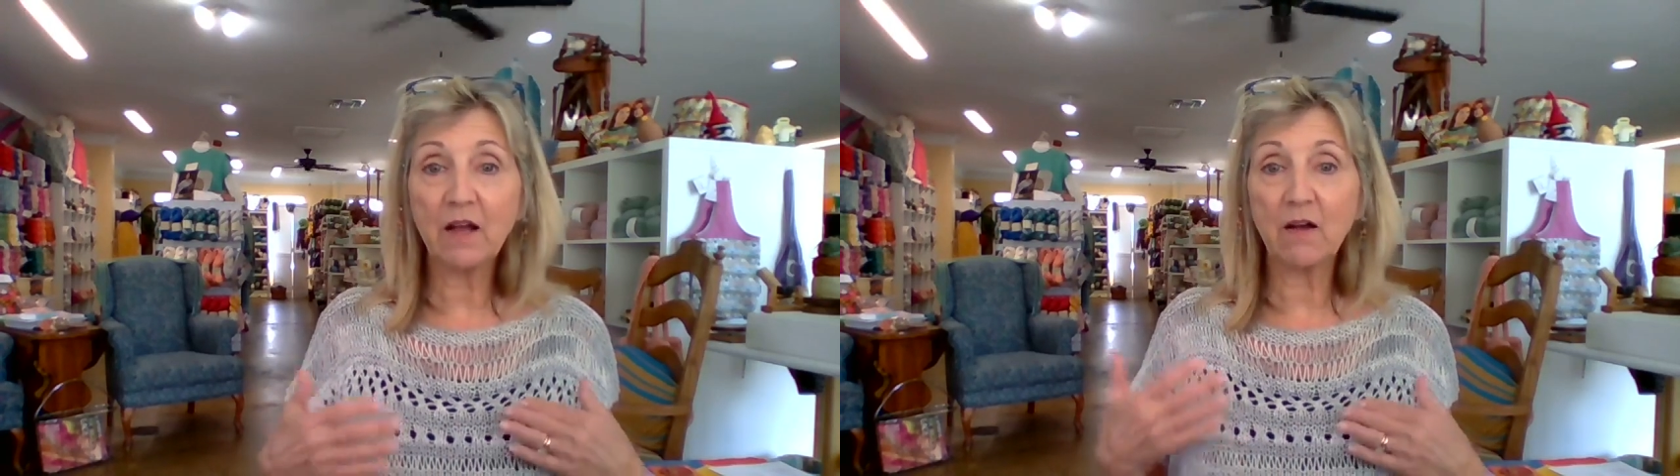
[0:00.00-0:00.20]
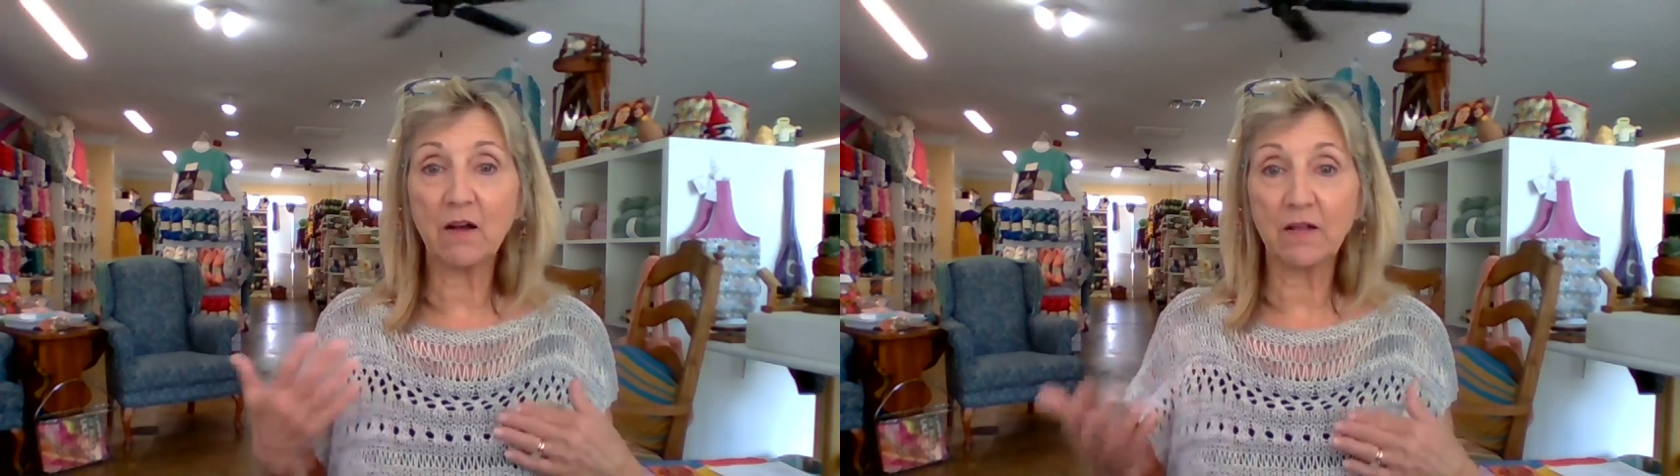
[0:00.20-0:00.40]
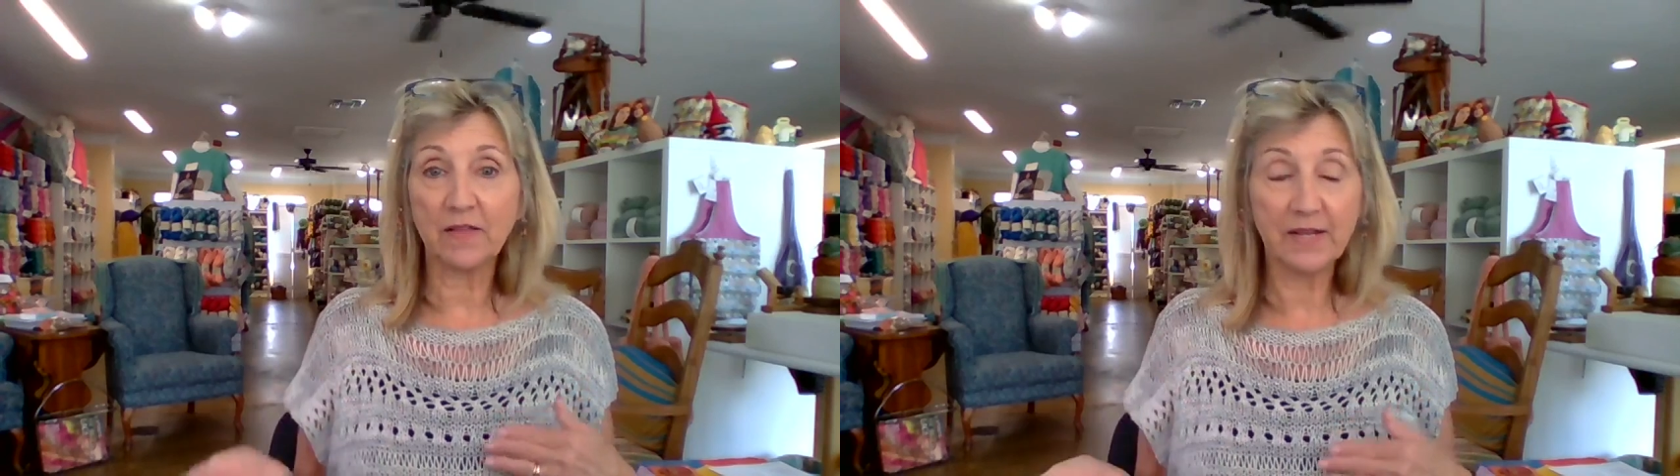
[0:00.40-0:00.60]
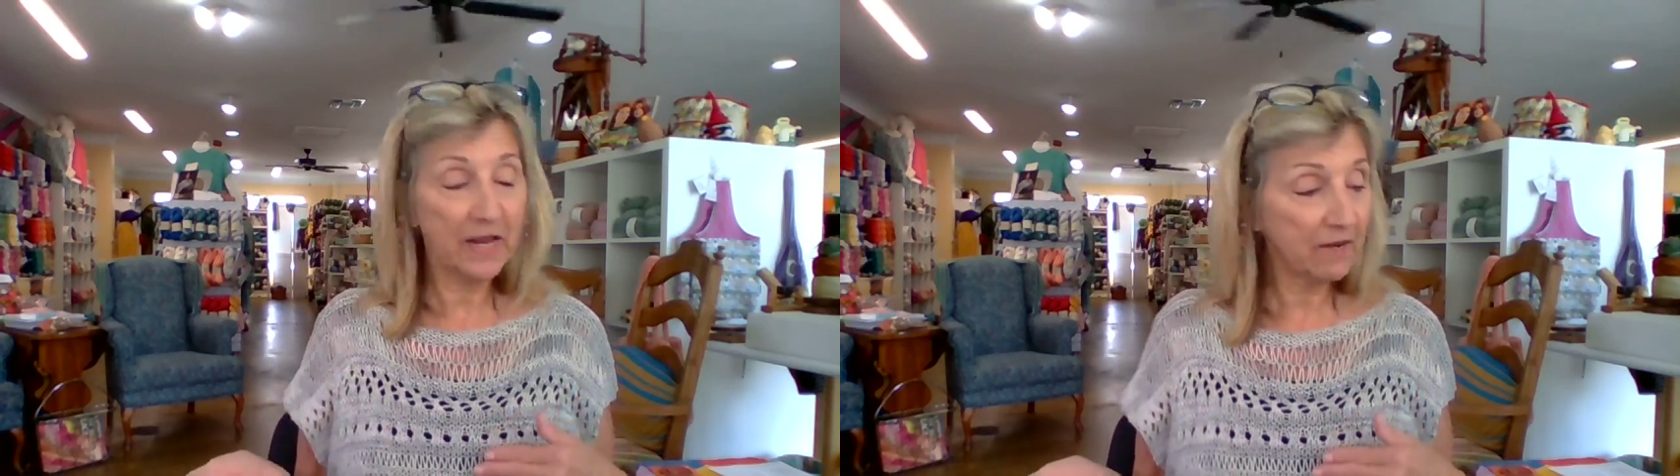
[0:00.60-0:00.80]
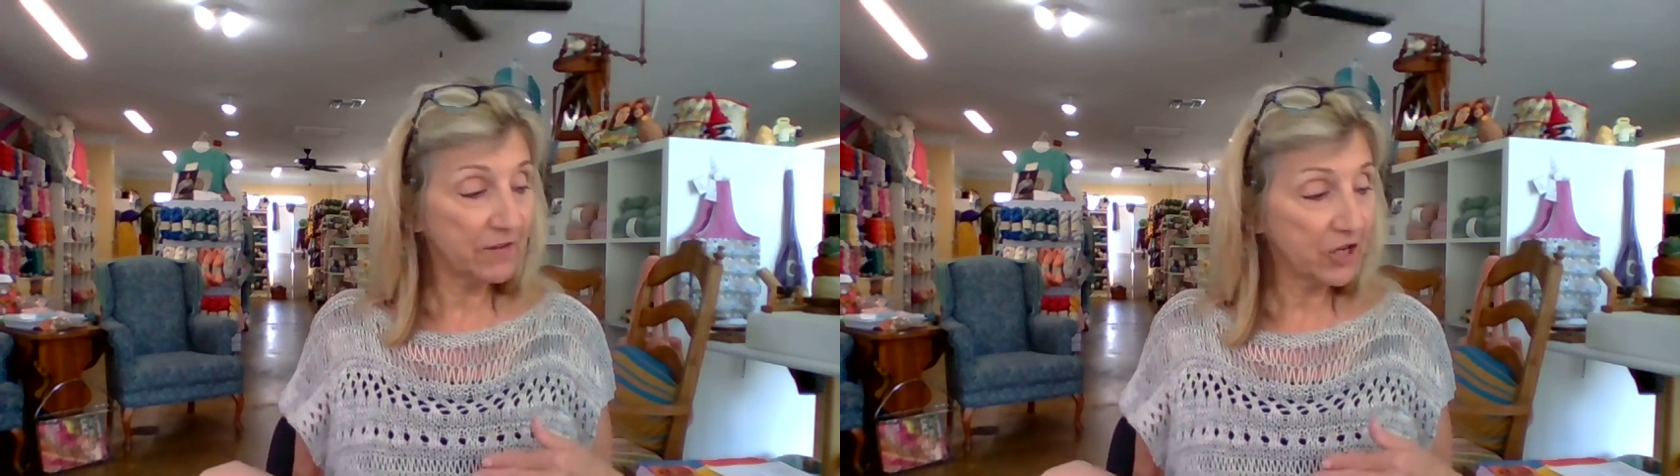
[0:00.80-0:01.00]
on the
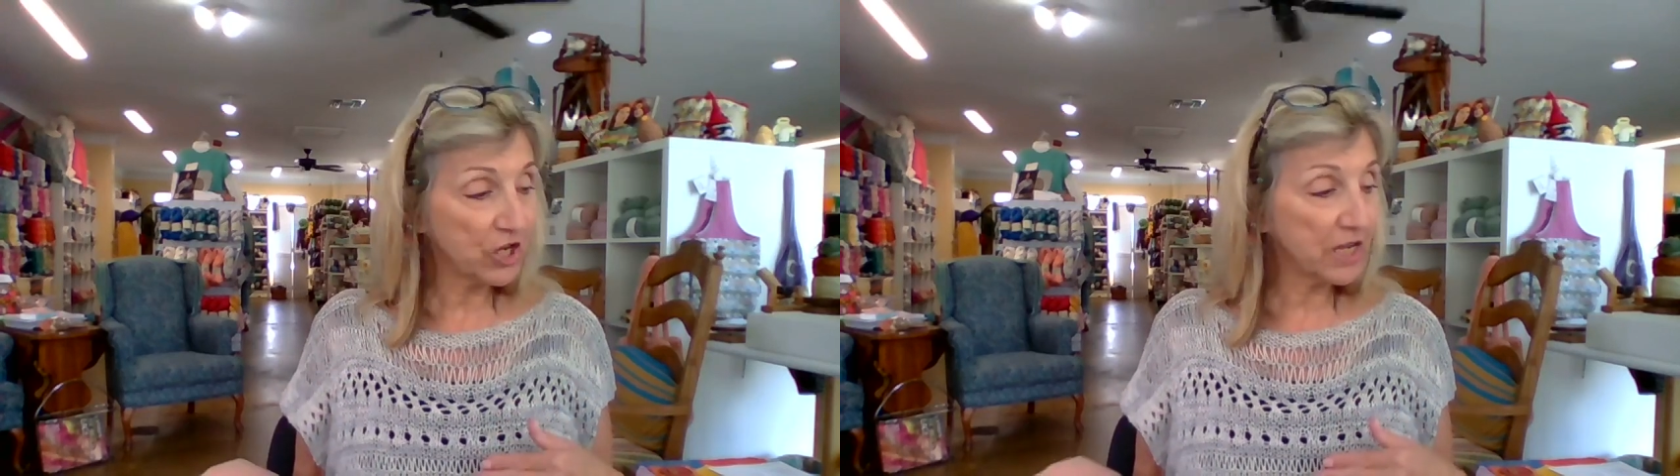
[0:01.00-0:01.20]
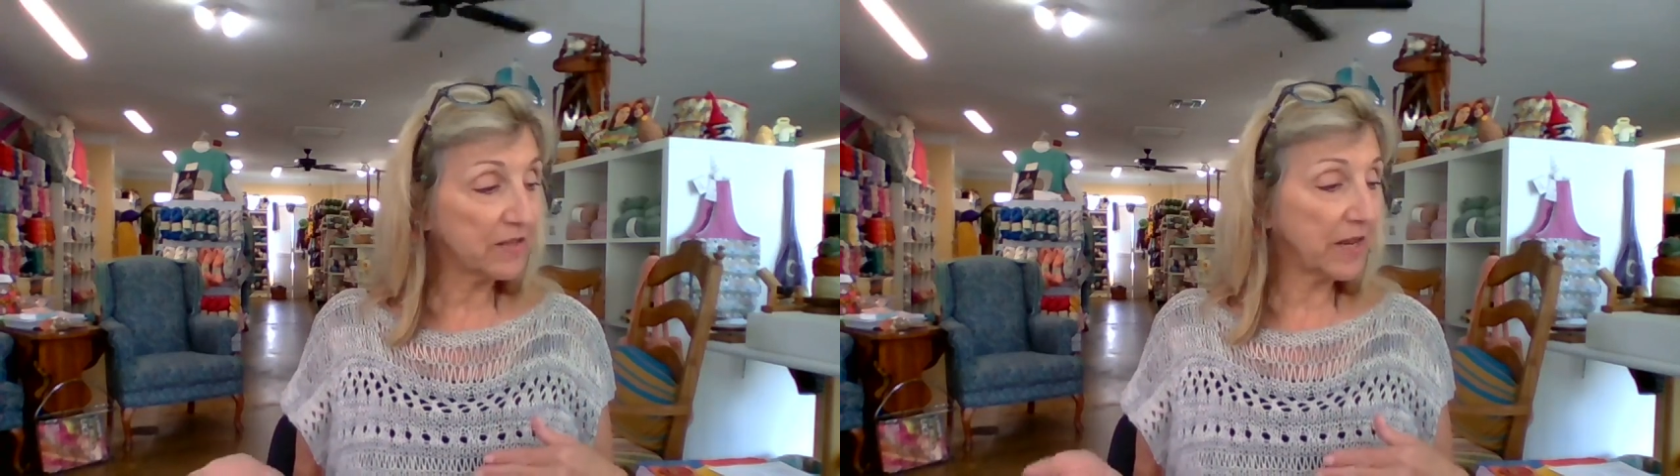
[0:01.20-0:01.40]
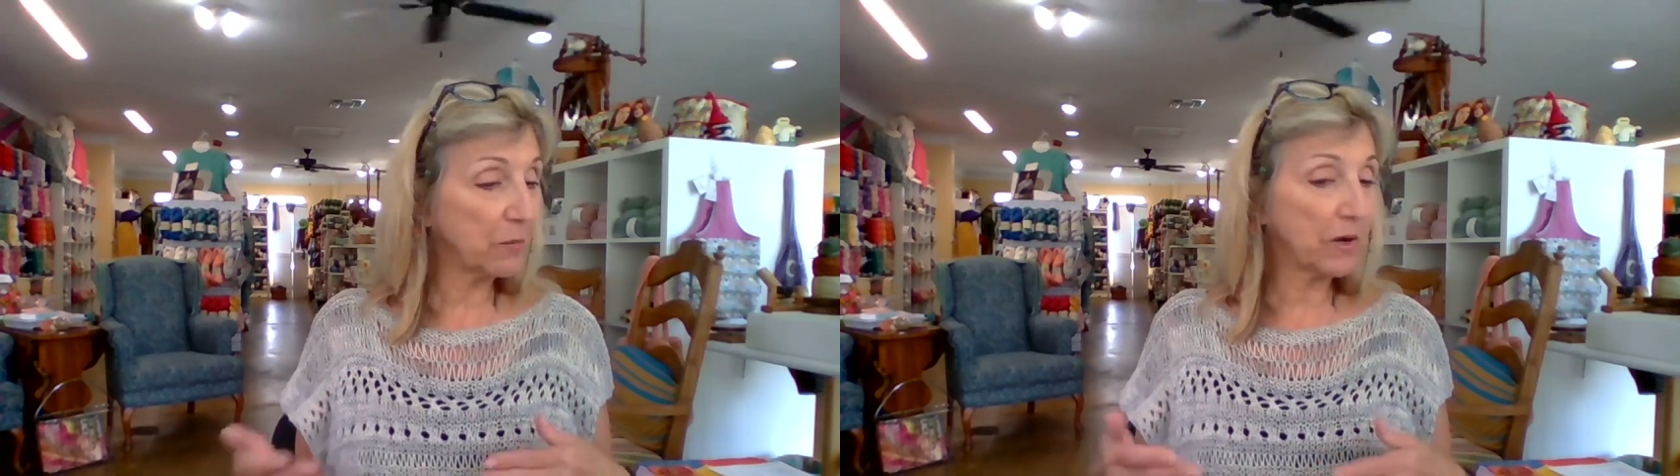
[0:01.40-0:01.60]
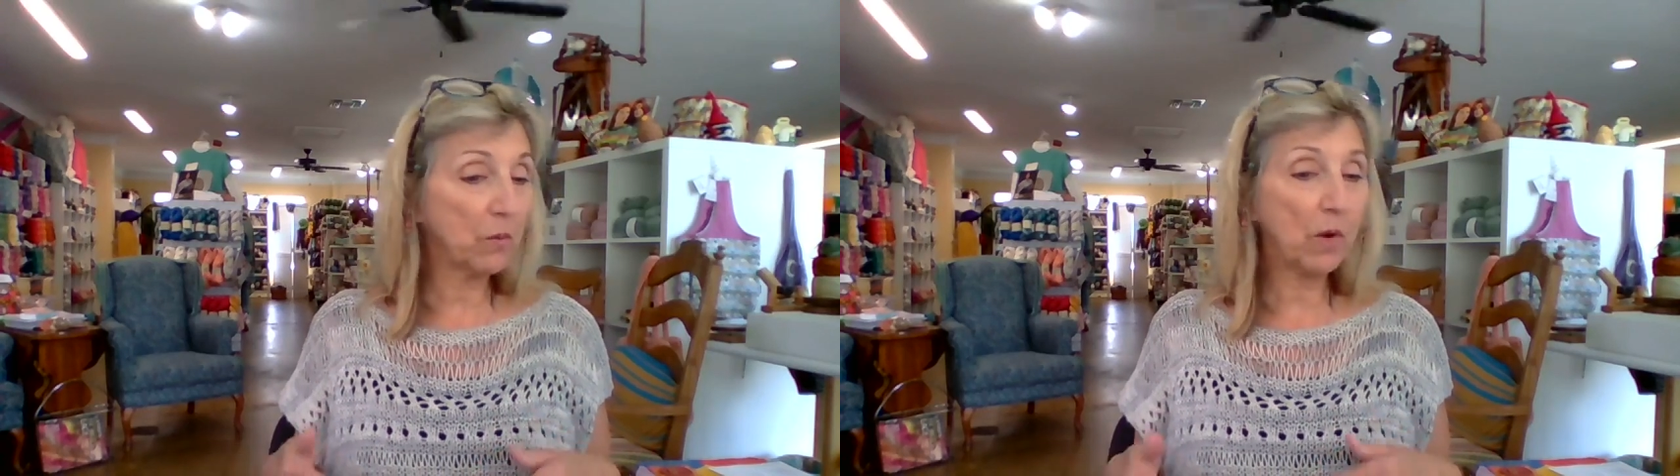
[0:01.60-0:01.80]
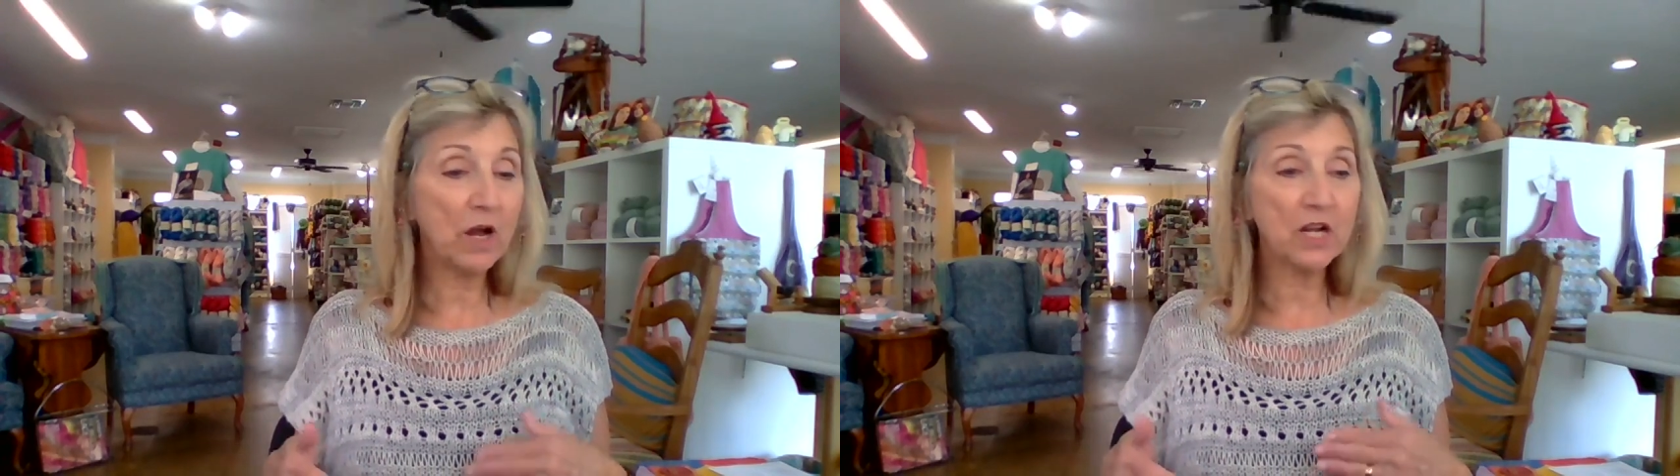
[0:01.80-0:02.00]
television that I want to
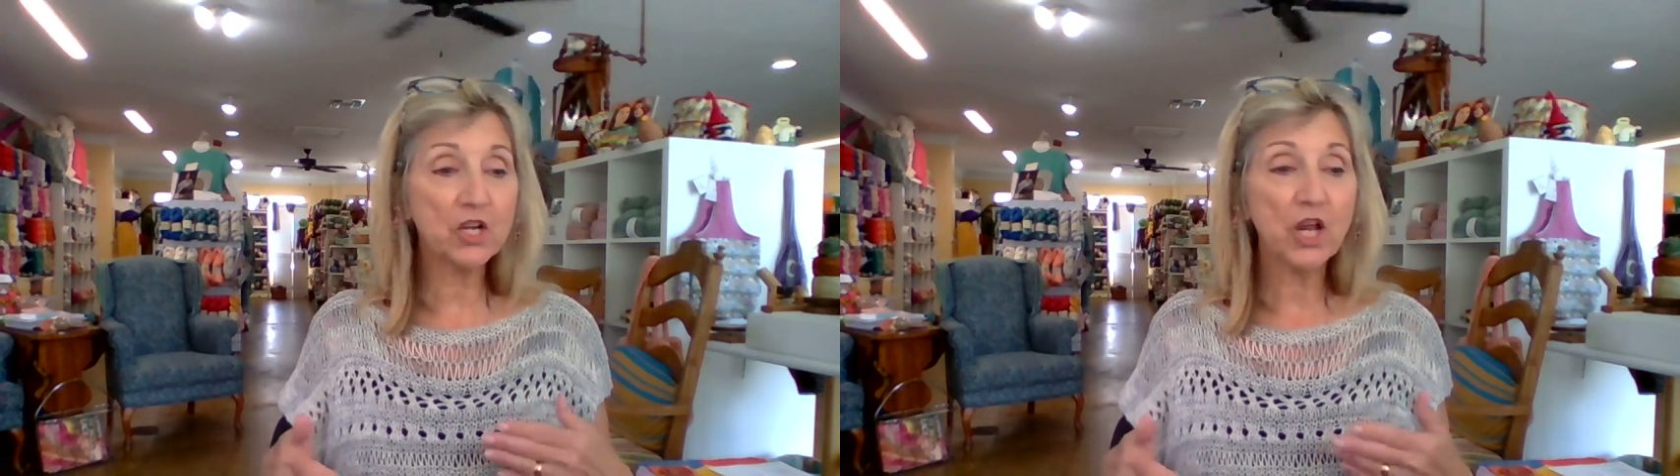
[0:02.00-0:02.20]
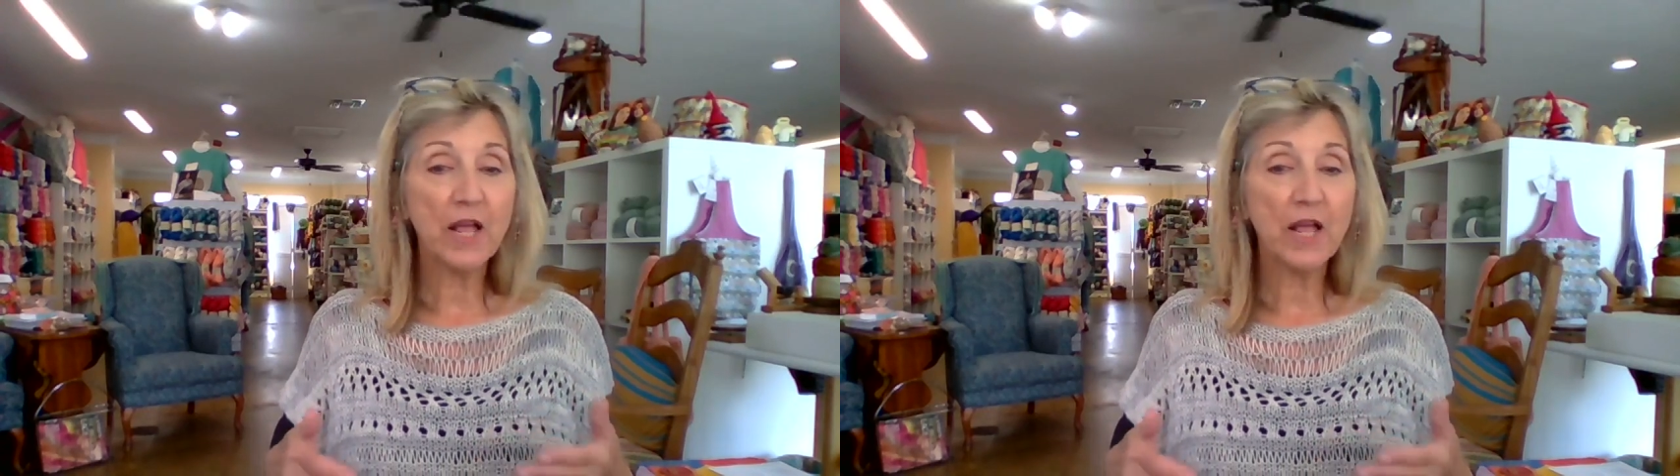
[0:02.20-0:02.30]
watch,